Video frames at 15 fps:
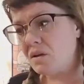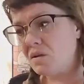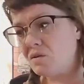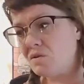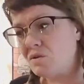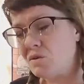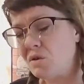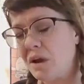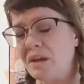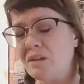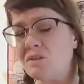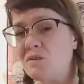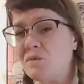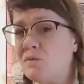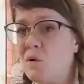
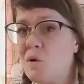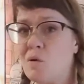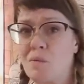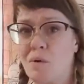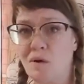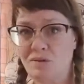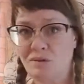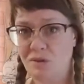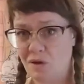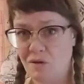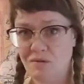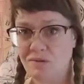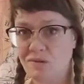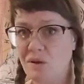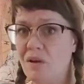transform
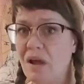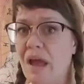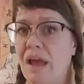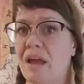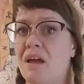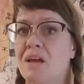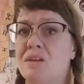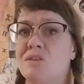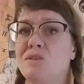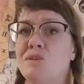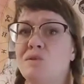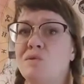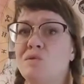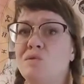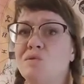ourselves. Okay.
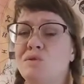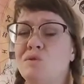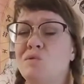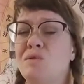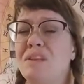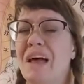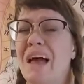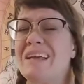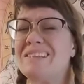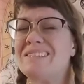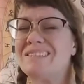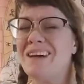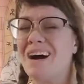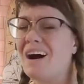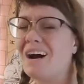To let
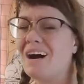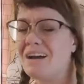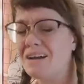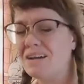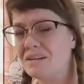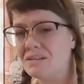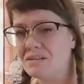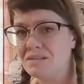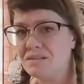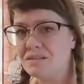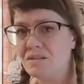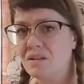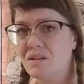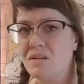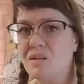die
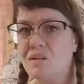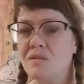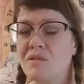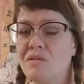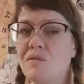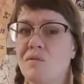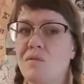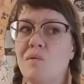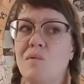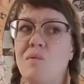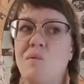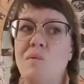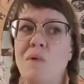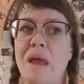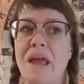
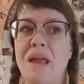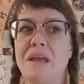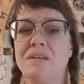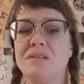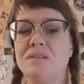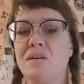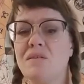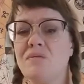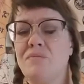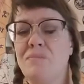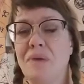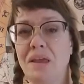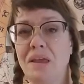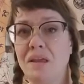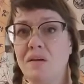ways of
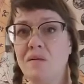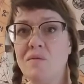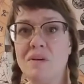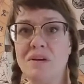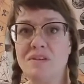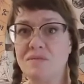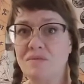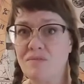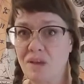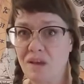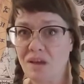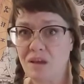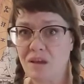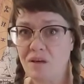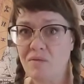being, ways of
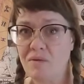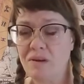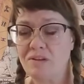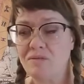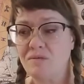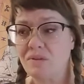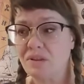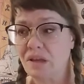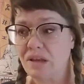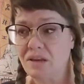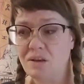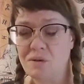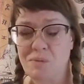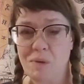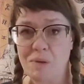thinking, ways of
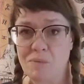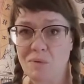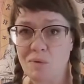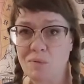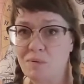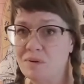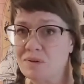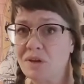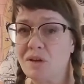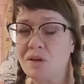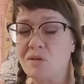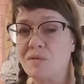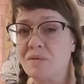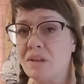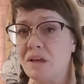relating to people,
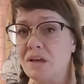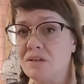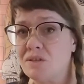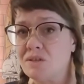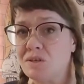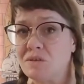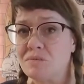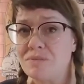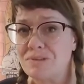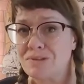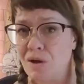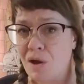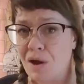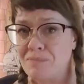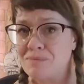particular relationships,
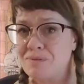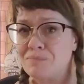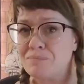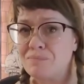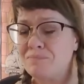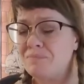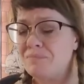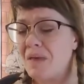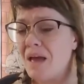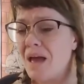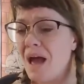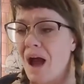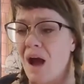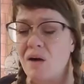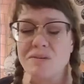jobs,
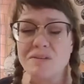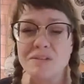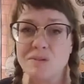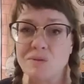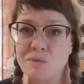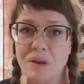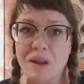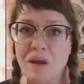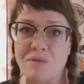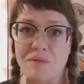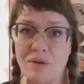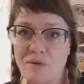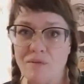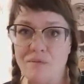houses, whatever,